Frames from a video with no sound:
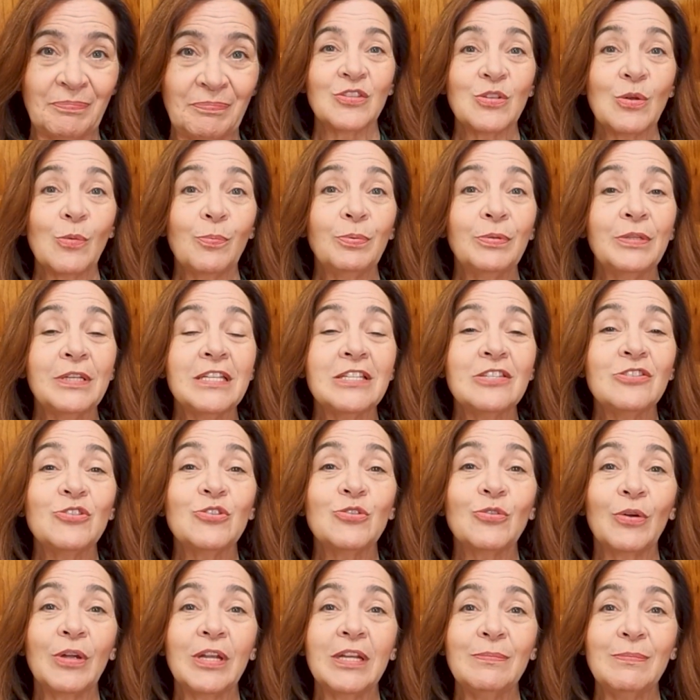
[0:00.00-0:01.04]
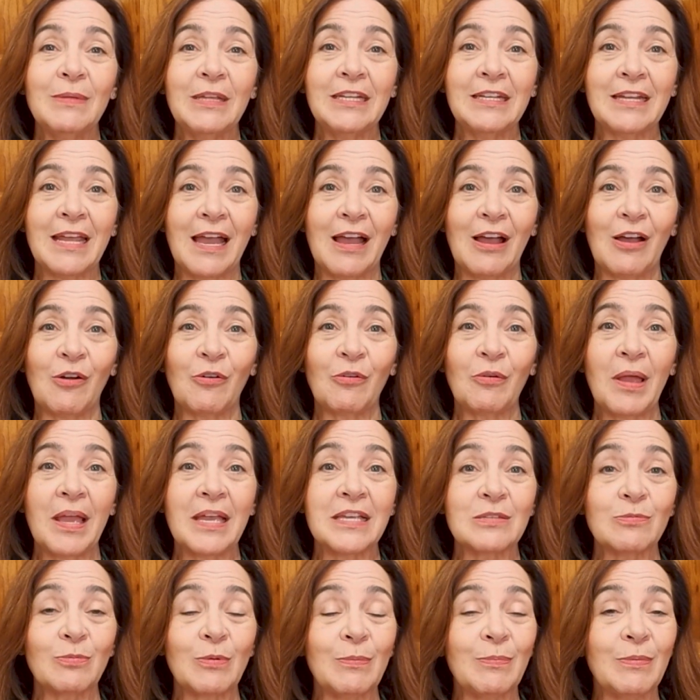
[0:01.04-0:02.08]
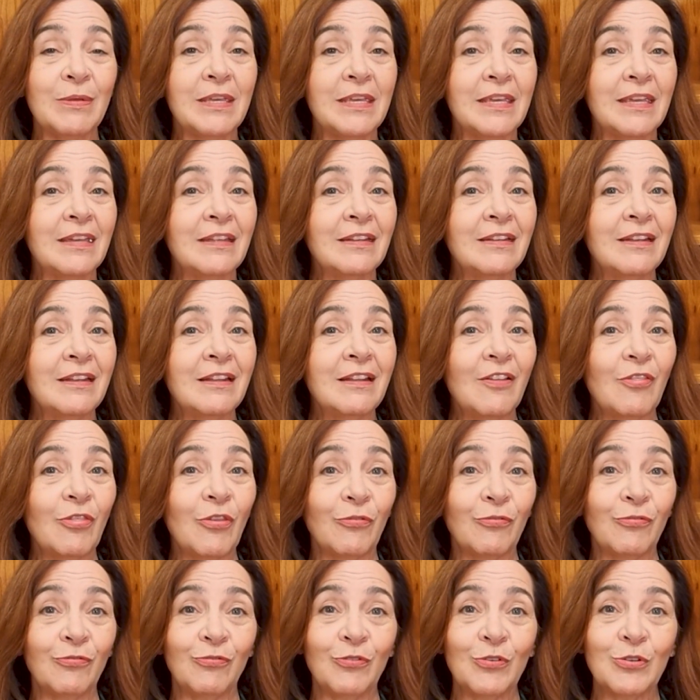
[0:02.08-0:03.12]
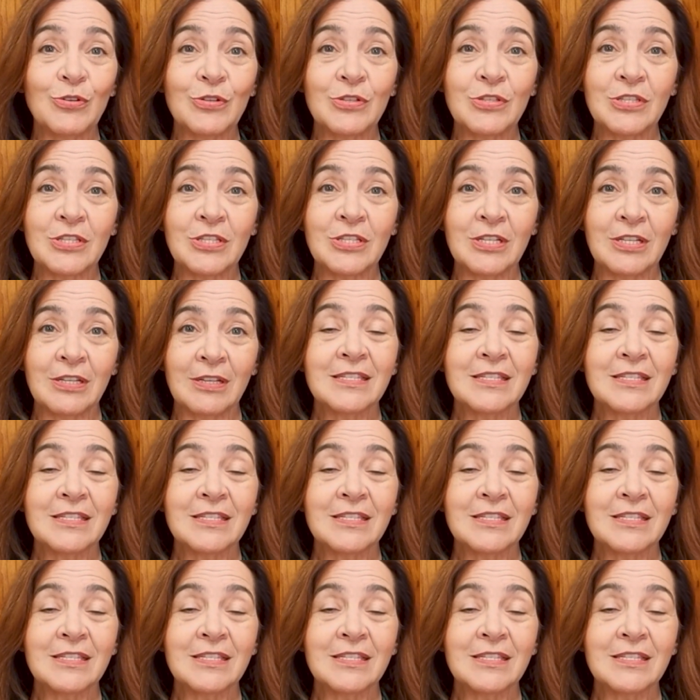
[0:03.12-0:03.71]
So please join me now as we begin the first